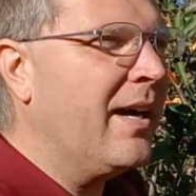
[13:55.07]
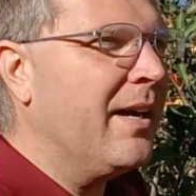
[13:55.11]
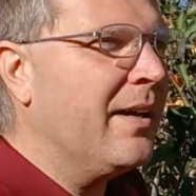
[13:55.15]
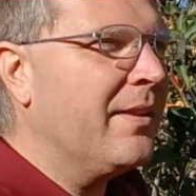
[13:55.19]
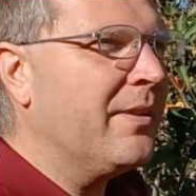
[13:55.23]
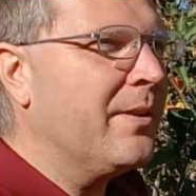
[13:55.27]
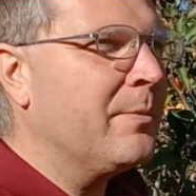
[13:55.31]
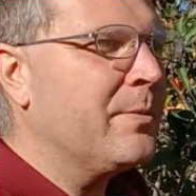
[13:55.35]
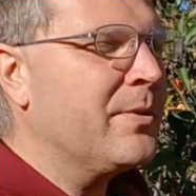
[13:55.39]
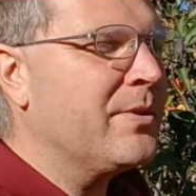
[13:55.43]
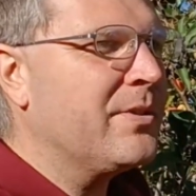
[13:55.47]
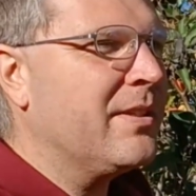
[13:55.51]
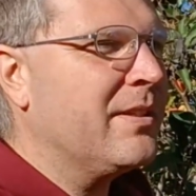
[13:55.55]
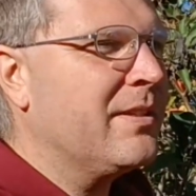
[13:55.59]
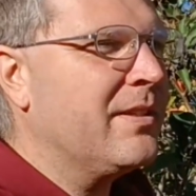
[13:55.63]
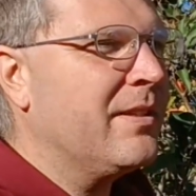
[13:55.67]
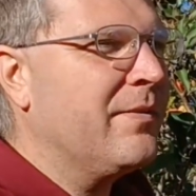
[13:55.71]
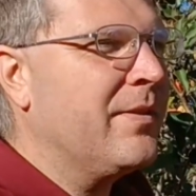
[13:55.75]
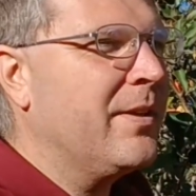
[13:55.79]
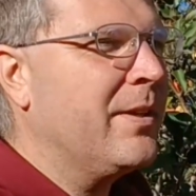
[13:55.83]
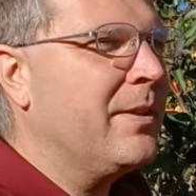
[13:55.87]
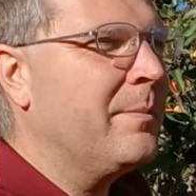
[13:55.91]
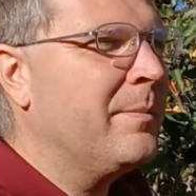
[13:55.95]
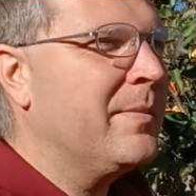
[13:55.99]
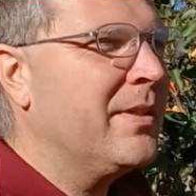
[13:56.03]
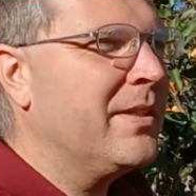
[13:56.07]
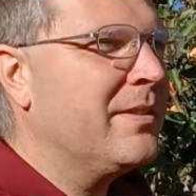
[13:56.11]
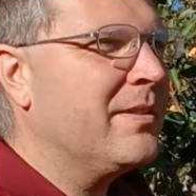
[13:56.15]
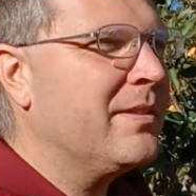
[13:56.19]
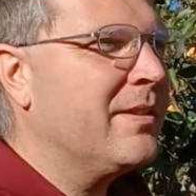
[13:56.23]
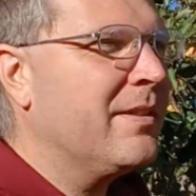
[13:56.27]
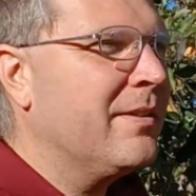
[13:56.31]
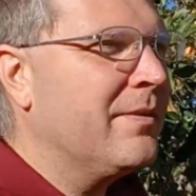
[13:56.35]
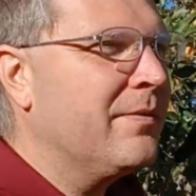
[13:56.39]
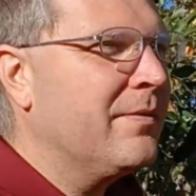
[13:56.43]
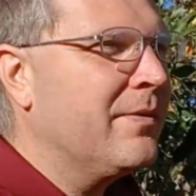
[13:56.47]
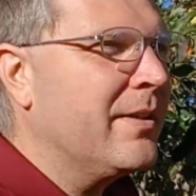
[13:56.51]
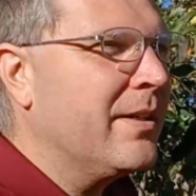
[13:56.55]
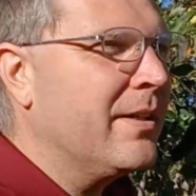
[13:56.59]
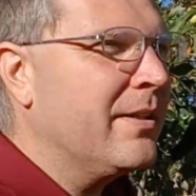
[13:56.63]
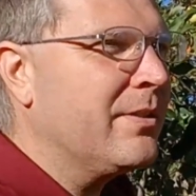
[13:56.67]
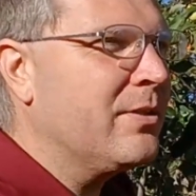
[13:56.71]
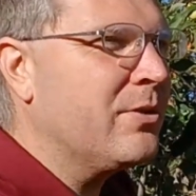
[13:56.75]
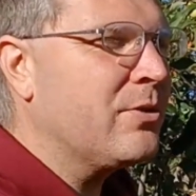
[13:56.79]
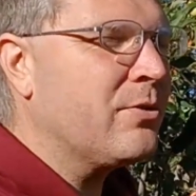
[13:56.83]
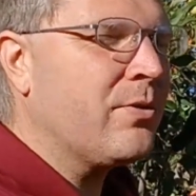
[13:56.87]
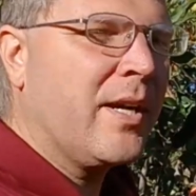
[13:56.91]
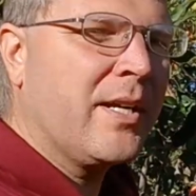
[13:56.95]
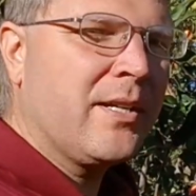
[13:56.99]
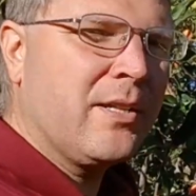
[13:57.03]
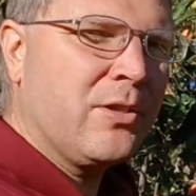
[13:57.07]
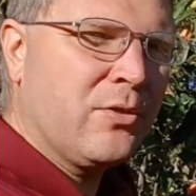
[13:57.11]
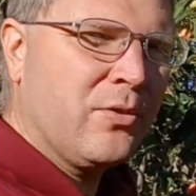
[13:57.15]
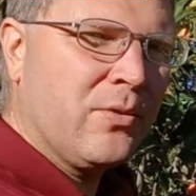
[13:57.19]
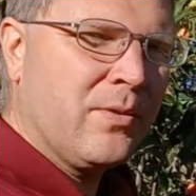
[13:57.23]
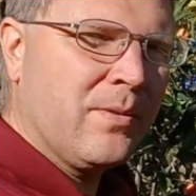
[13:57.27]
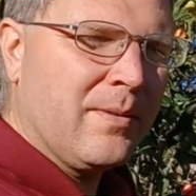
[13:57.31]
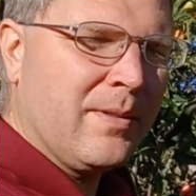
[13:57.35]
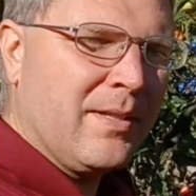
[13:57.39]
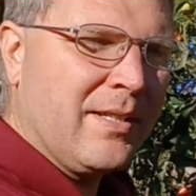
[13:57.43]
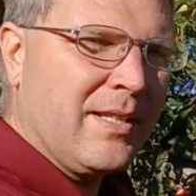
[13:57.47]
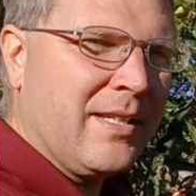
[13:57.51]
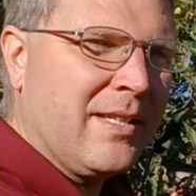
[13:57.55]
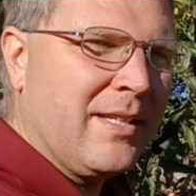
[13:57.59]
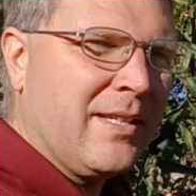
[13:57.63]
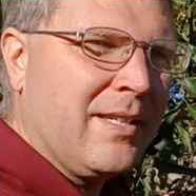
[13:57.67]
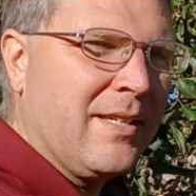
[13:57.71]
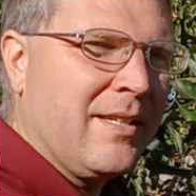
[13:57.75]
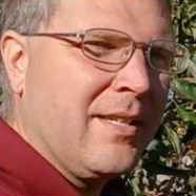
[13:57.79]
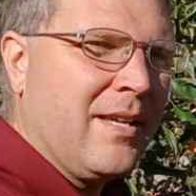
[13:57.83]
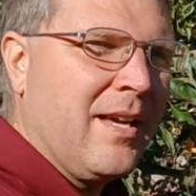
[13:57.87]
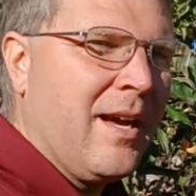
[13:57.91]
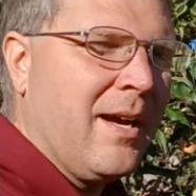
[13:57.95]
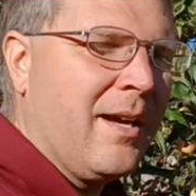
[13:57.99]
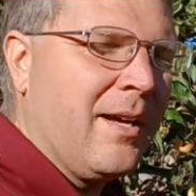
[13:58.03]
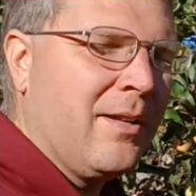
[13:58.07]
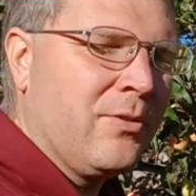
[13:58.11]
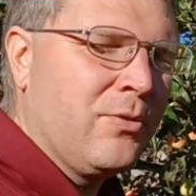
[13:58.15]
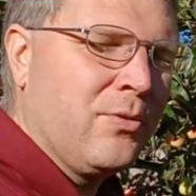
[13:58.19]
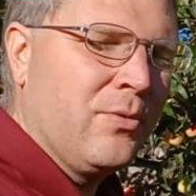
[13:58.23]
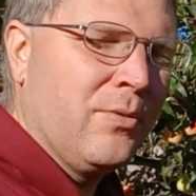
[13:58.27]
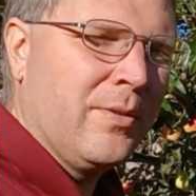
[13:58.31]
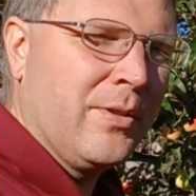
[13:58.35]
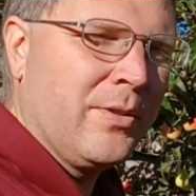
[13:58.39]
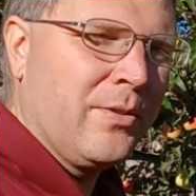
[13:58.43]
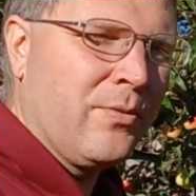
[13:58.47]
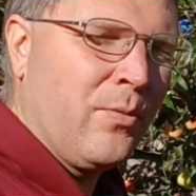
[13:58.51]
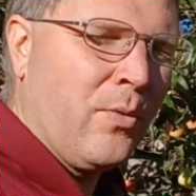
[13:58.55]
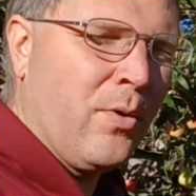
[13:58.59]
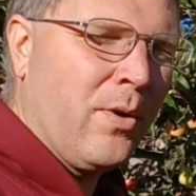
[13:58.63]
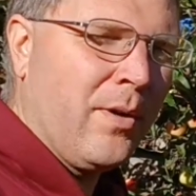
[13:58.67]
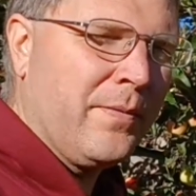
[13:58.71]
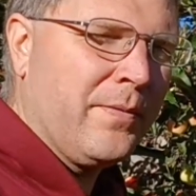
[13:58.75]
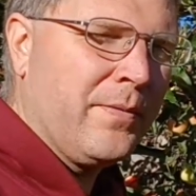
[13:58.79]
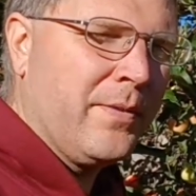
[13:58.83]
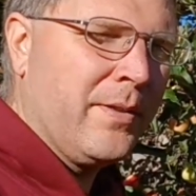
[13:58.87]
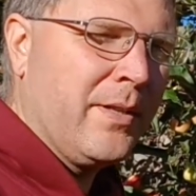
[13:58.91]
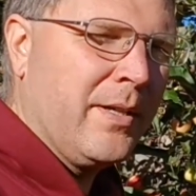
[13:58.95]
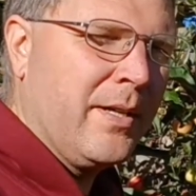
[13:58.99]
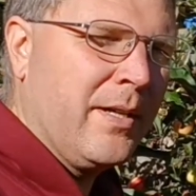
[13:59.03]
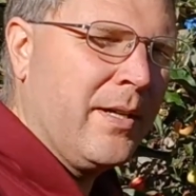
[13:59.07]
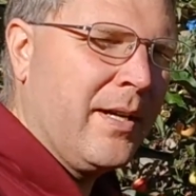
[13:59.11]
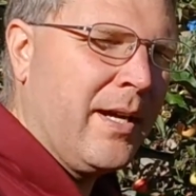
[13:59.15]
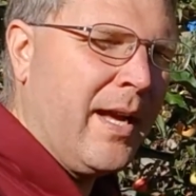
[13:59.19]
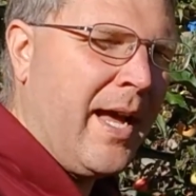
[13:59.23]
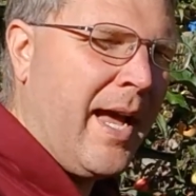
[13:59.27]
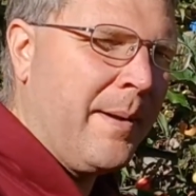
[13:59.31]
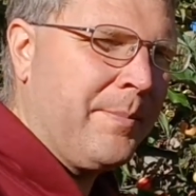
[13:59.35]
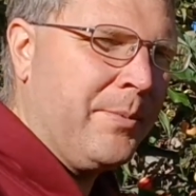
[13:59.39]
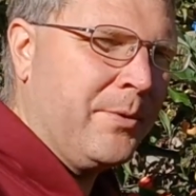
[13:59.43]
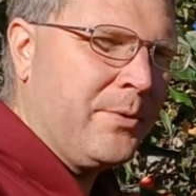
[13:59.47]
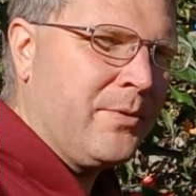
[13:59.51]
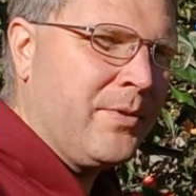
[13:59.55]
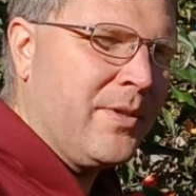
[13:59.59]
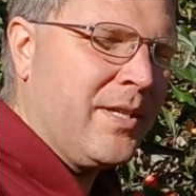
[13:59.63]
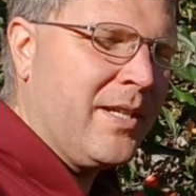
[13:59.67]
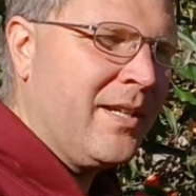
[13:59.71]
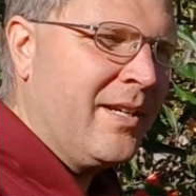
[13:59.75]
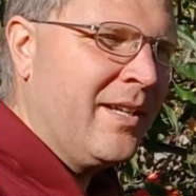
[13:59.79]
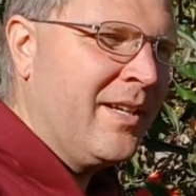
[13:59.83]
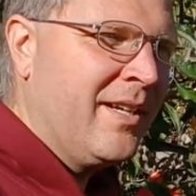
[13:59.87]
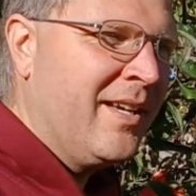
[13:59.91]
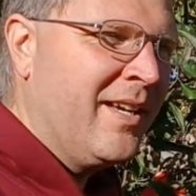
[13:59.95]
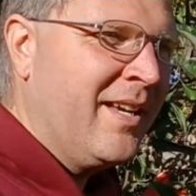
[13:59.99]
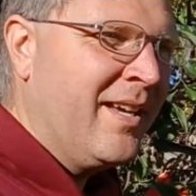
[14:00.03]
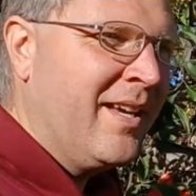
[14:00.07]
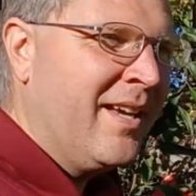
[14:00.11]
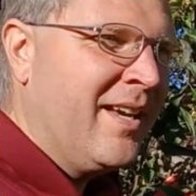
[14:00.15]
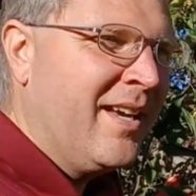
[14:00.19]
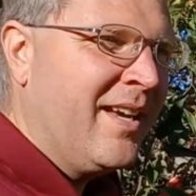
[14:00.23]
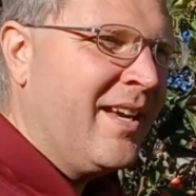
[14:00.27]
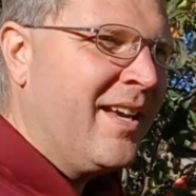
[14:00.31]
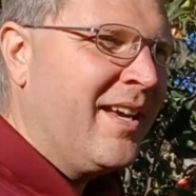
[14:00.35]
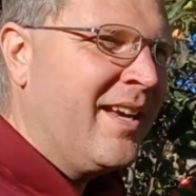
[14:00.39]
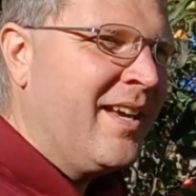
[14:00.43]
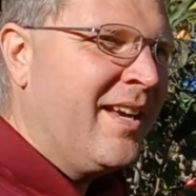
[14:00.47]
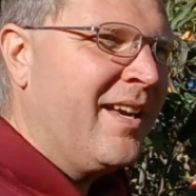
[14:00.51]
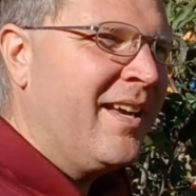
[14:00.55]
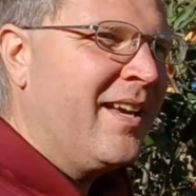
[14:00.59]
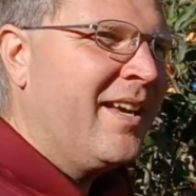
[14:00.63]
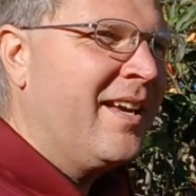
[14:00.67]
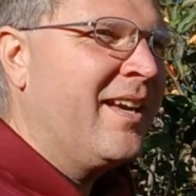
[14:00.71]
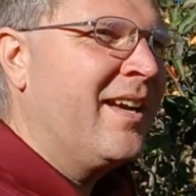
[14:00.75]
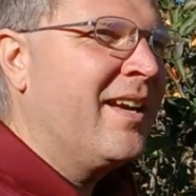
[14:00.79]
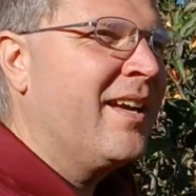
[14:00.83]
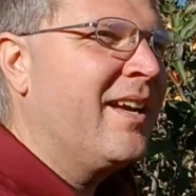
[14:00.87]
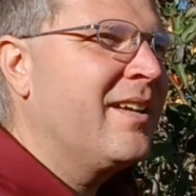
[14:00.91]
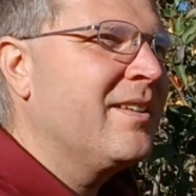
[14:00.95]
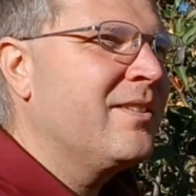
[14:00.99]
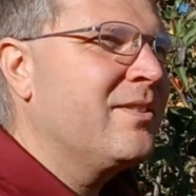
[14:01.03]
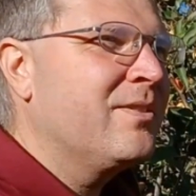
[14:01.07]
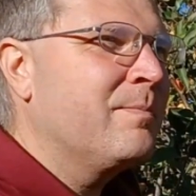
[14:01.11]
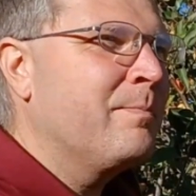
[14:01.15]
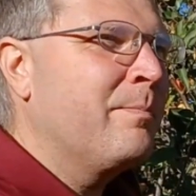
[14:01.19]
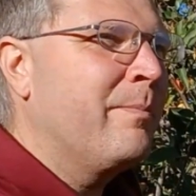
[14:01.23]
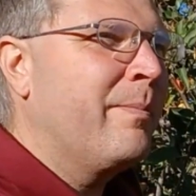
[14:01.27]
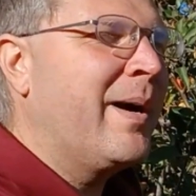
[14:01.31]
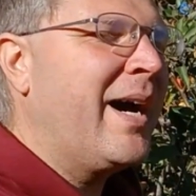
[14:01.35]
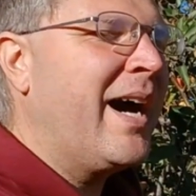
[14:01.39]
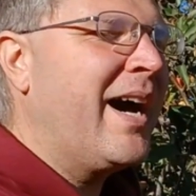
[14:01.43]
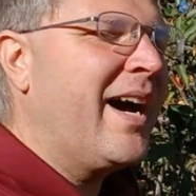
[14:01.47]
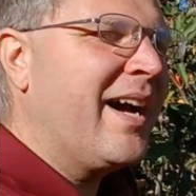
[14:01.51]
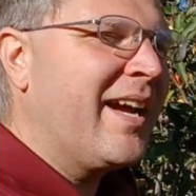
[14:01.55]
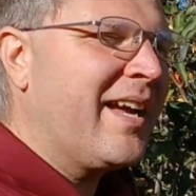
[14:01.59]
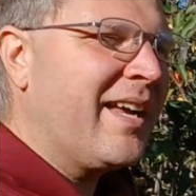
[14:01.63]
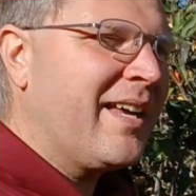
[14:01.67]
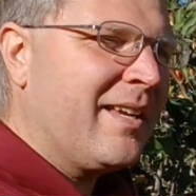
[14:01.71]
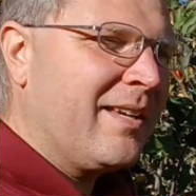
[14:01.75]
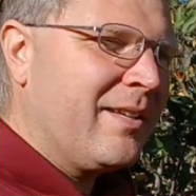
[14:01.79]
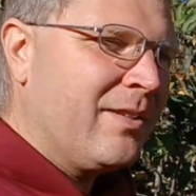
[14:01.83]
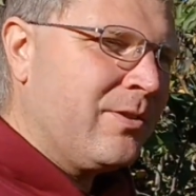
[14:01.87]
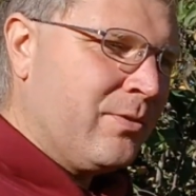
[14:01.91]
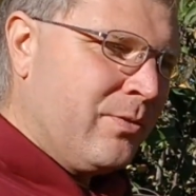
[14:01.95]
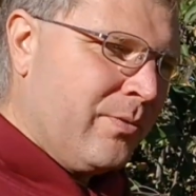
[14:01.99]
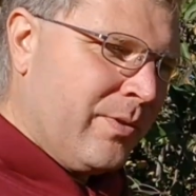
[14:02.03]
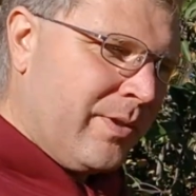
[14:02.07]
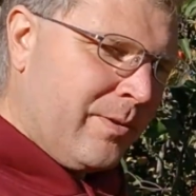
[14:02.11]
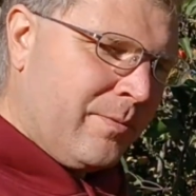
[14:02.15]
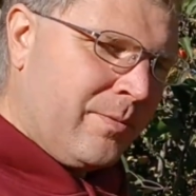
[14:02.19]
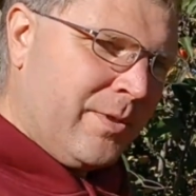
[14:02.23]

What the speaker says: There was a development of to try to do a dwarf apple tree by doing a